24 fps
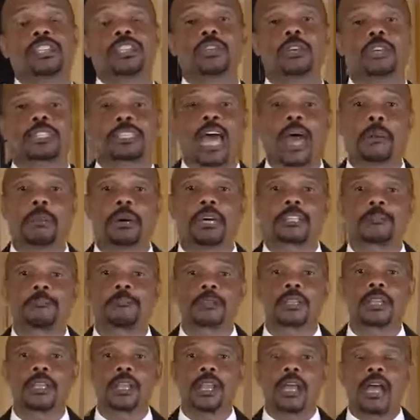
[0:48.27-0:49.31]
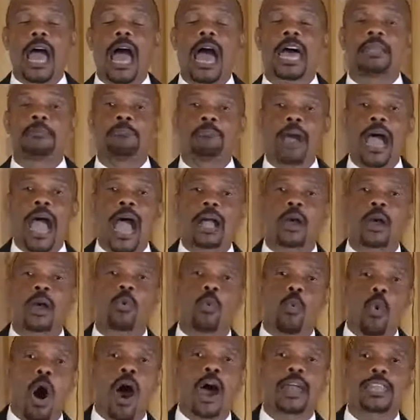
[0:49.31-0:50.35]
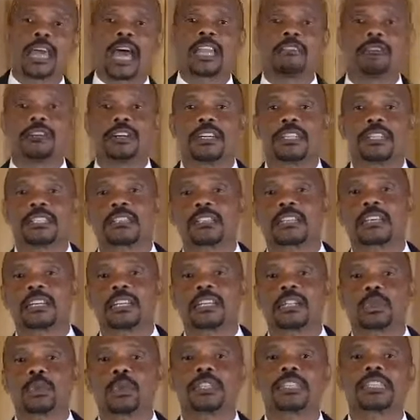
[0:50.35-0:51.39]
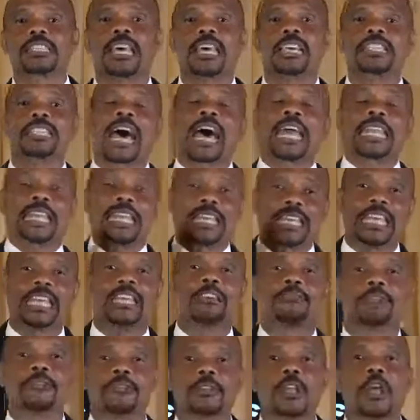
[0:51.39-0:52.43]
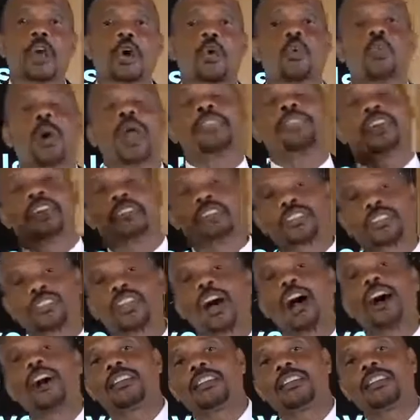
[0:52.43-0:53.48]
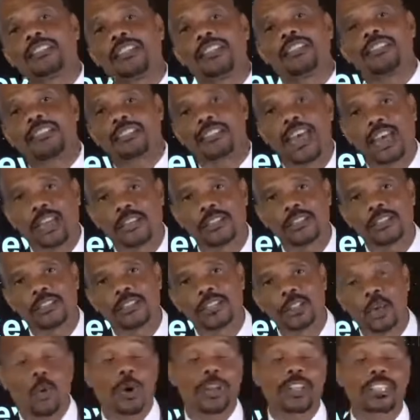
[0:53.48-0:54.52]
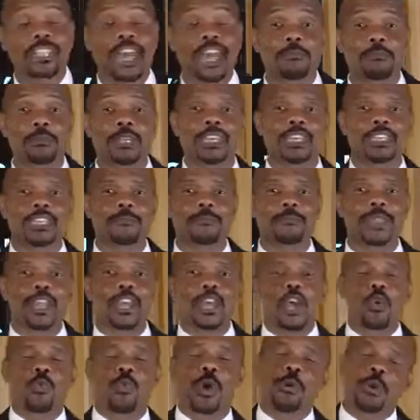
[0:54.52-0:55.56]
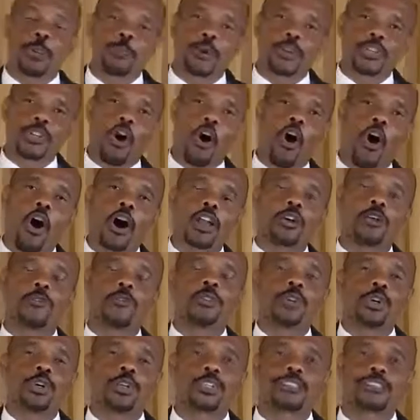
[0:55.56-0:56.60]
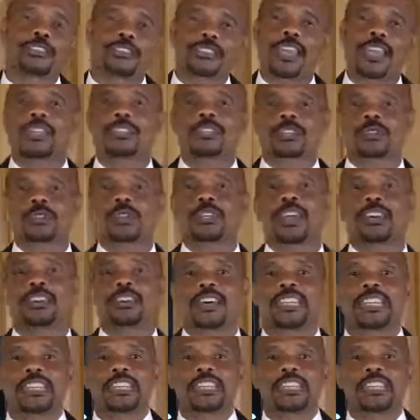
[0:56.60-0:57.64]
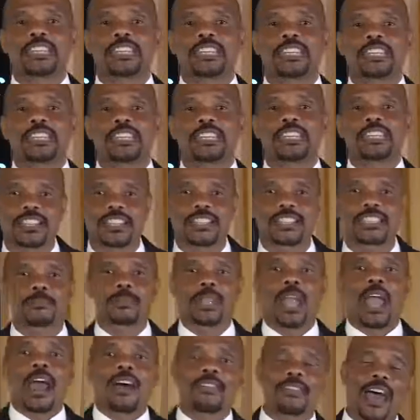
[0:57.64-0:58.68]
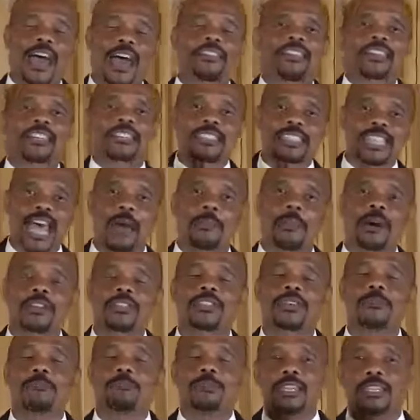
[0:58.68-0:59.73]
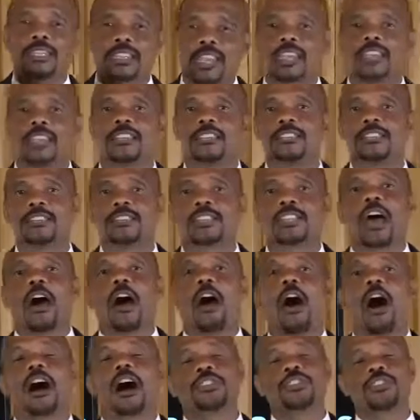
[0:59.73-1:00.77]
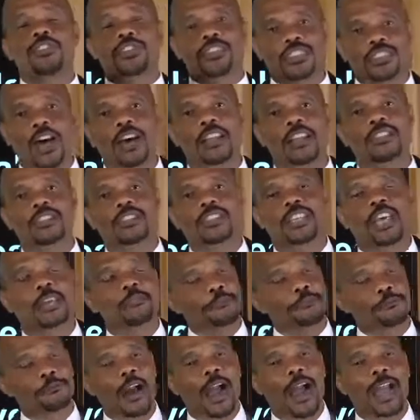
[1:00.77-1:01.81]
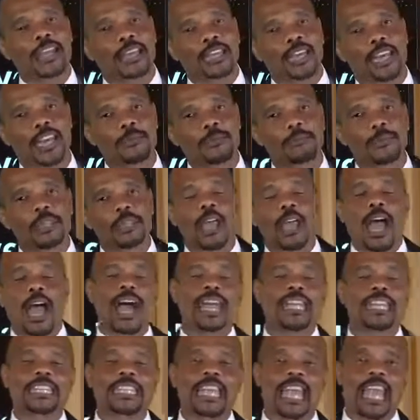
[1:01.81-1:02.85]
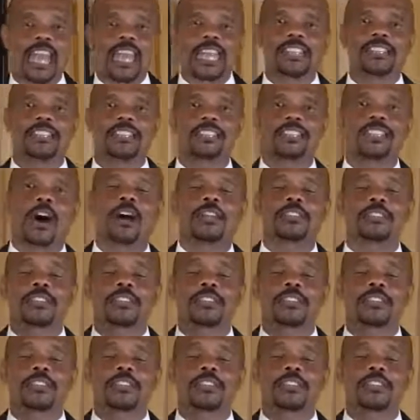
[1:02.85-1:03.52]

your Sabbath. And Mark 1 and verse 32 says, At even when the sun did set. So, what does that mean? When we put all of those texts together, it tells us that the Sabbath begins on sunset Friday and it ends on